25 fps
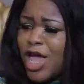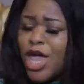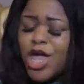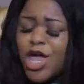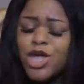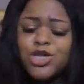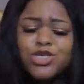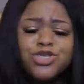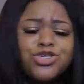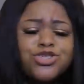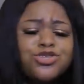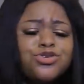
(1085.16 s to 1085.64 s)

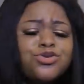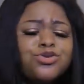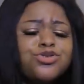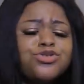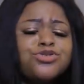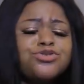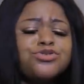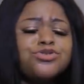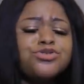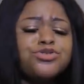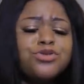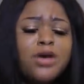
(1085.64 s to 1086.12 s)
And you
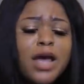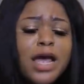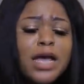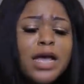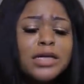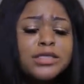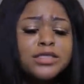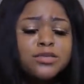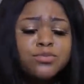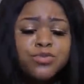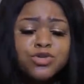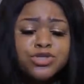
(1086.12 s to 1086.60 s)
should try
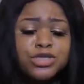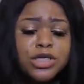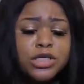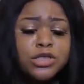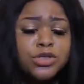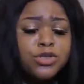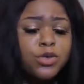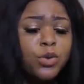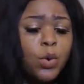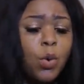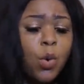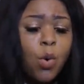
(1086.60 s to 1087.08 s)
as much
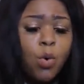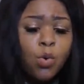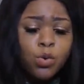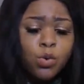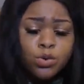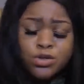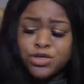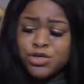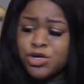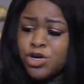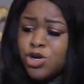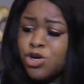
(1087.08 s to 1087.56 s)
as you
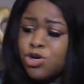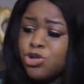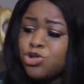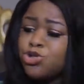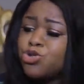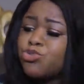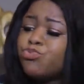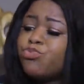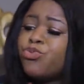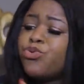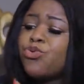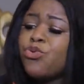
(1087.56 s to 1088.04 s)
could
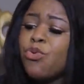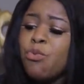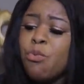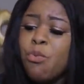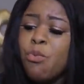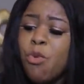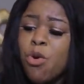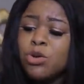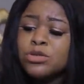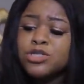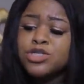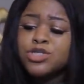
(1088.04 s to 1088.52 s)
to
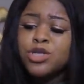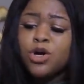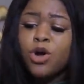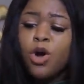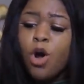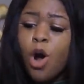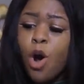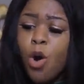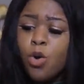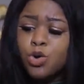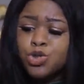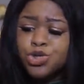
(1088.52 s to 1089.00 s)
promote the
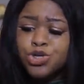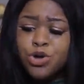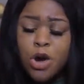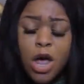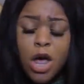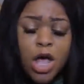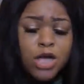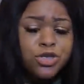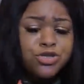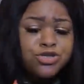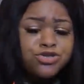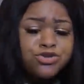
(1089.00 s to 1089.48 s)
culture
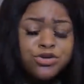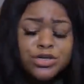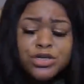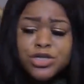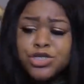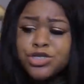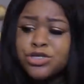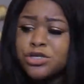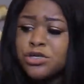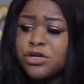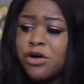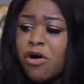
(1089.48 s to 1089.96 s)
and
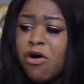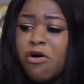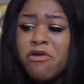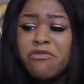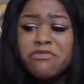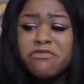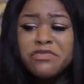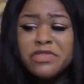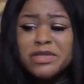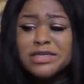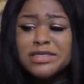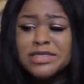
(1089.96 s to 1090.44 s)
tradition
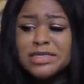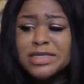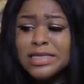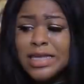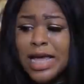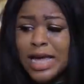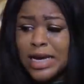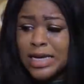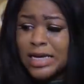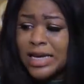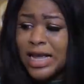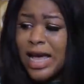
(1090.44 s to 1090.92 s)
of this
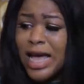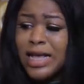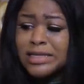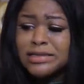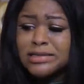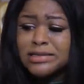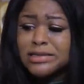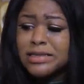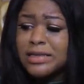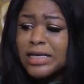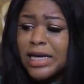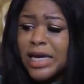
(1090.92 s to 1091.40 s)
land
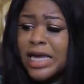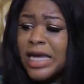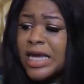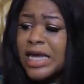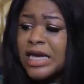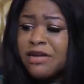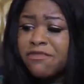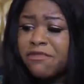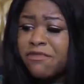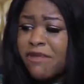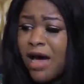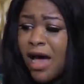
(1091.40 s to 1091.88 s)
as the
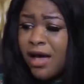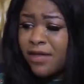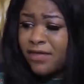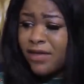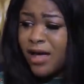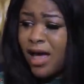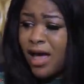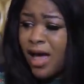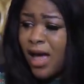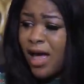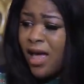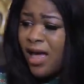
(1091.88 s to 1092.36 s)
king,
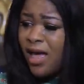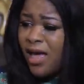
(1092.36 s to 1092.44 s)
Father.